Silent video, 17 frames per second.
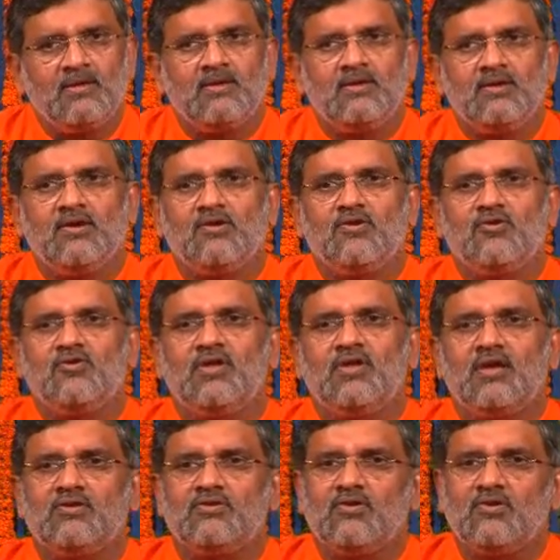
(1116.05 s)
He alone
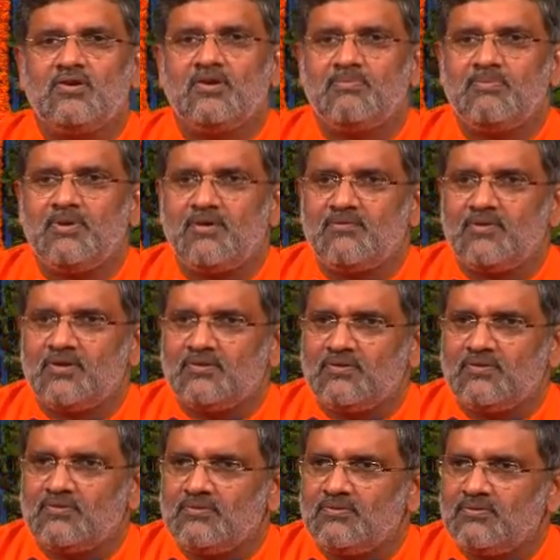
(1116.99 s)
has got the power
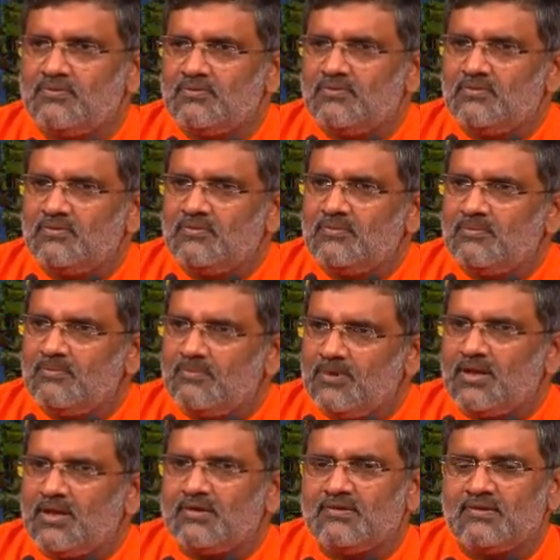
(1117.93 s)
to
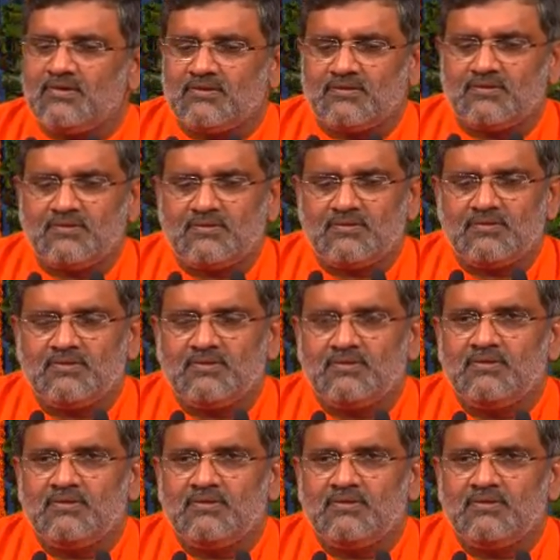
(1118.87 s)
bless us.